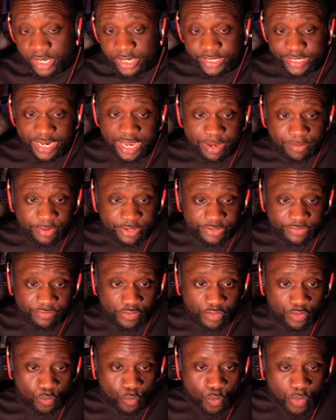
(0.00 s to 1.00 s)
damage for
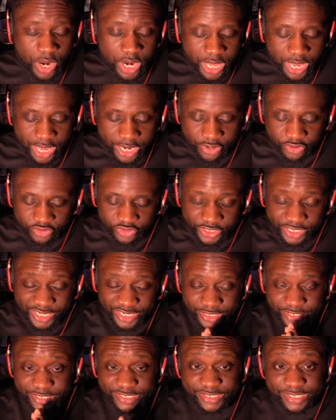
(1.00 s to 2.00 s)
1 energy
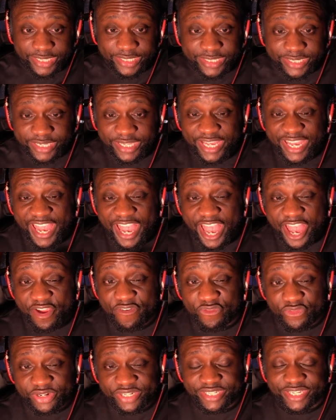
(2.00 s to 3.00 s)
consistently
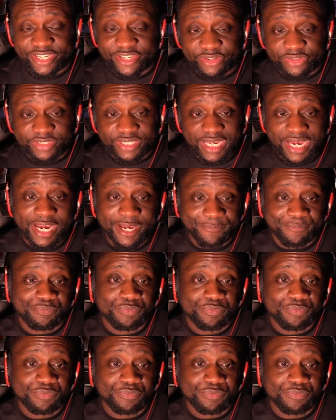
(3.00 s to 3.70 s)
every single time.